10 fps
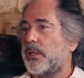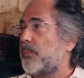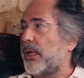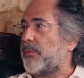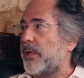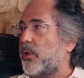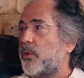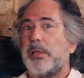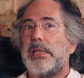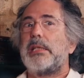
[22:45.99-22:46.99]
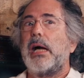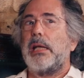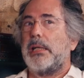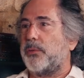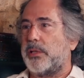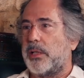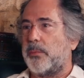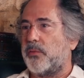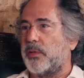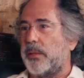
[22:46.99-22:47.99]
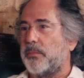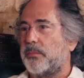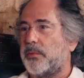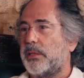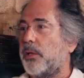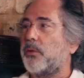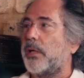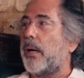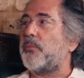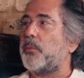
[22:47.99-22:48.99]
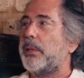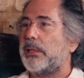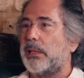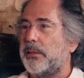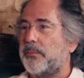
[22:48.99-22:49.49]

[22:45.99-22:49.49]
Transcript: Sometimes I talk with Italian with some of them. I say, okay, I'm from Italy.